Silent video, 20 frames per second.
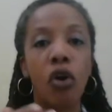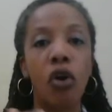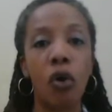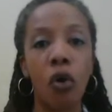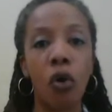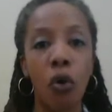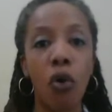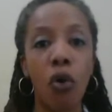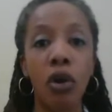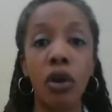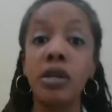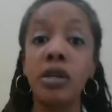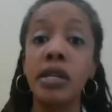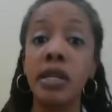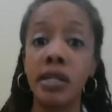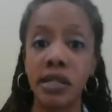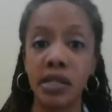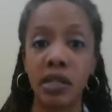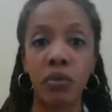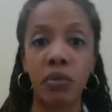Or in
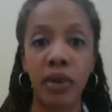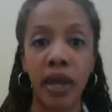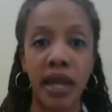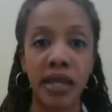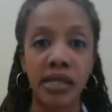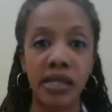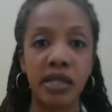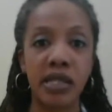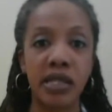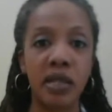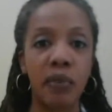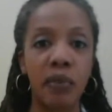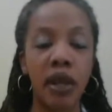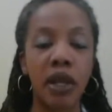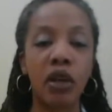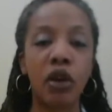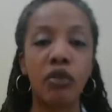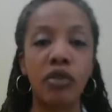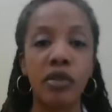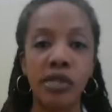some cases,
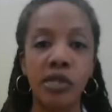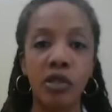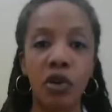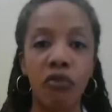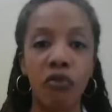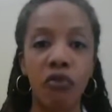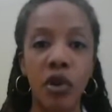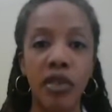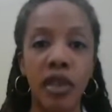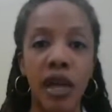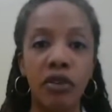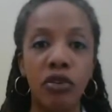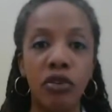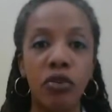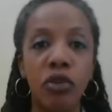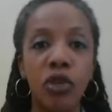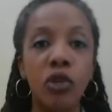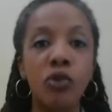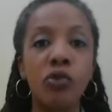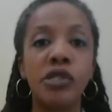depending on the software that you
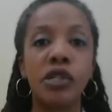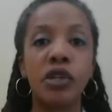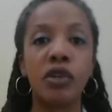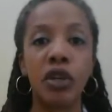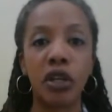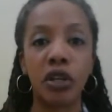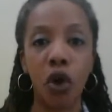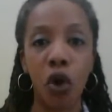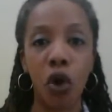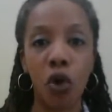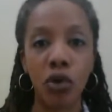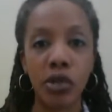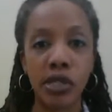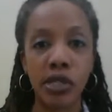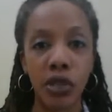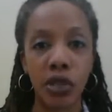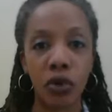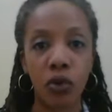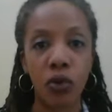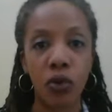use, you can
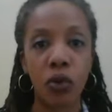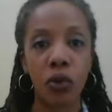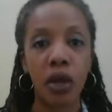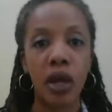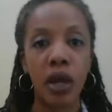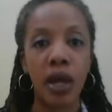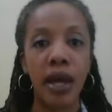also